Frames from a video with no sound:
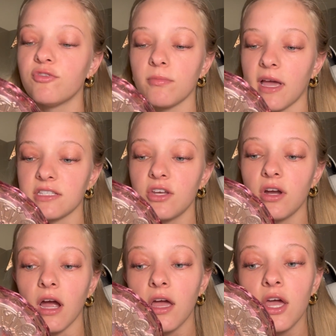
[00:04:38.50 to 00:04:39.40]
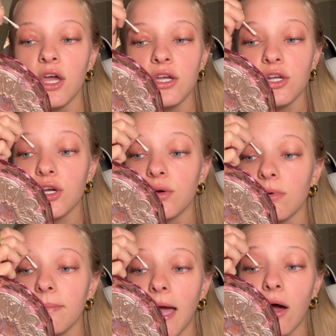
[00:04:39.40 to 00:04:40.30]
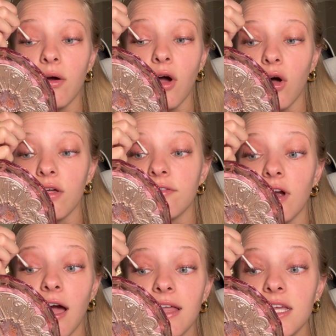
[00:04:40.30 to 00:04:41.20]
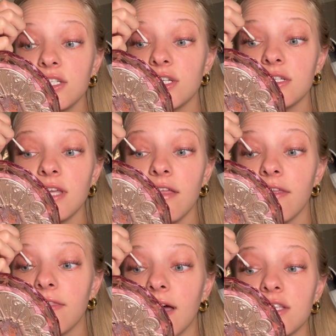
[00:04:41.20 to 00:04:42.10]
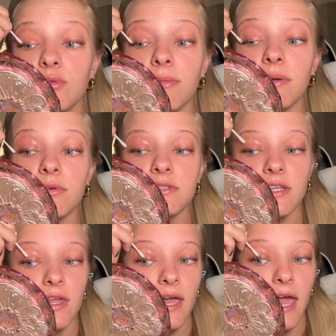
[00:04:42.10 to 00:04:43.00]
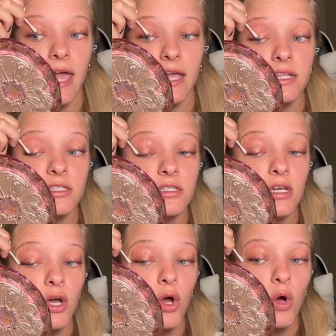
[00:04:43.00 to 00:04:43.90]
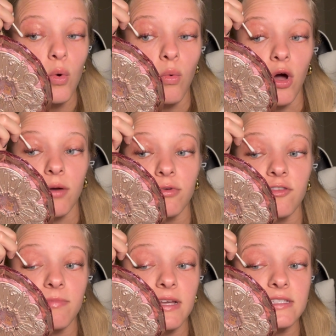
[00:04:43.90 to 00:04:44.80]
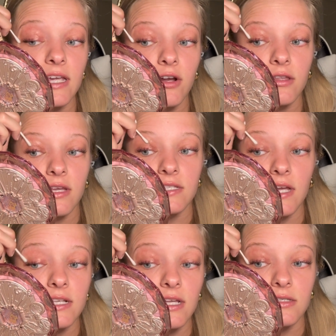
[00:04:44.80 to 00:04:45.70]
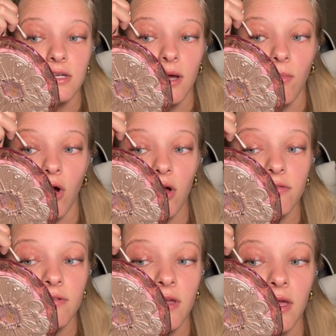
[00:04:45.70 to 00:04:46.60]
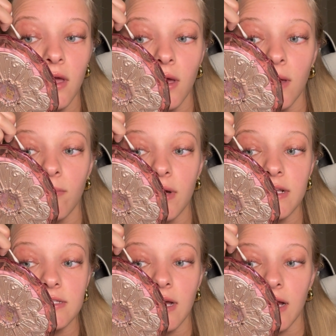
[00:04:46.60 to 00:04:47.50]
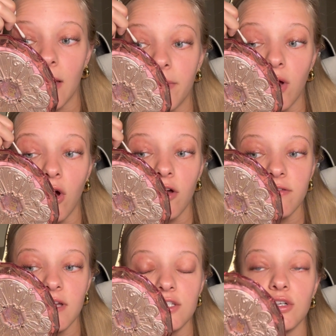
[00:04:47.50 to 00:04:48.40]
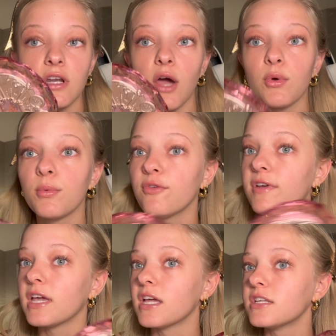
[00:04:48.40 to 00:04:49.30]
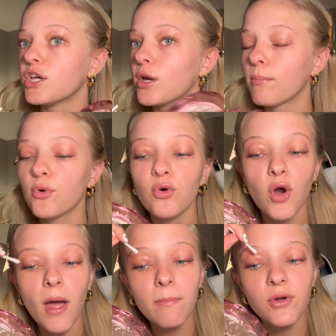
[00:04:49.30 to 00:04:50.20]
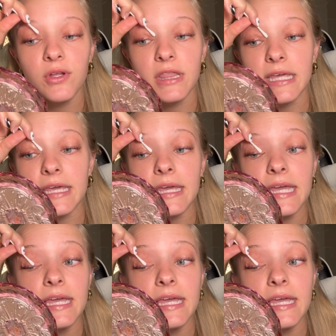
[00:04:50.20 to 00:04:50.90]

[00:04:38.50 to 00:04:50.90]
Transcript: your mascara. You're gonna rip out all of your eyelashes, and then that's why people say they hate waterproof mascara. They say it doesn't come off, but it's not coming off because you're not removing it properly.